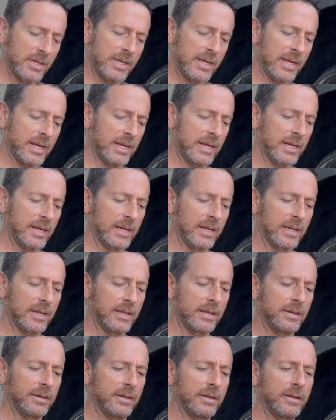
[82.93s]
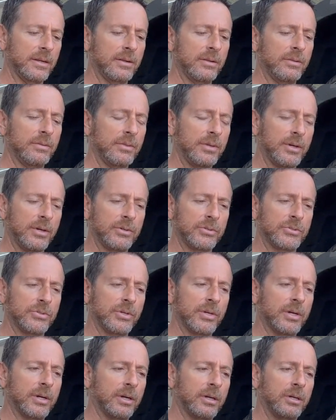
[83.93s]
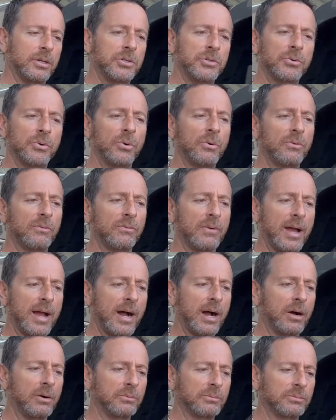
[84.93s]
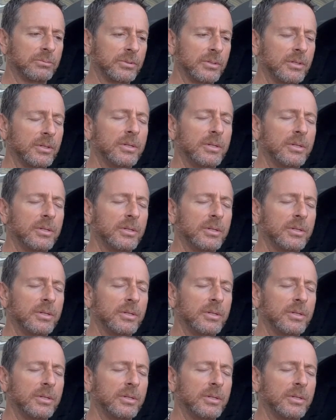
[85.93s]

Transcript: and there's a control valve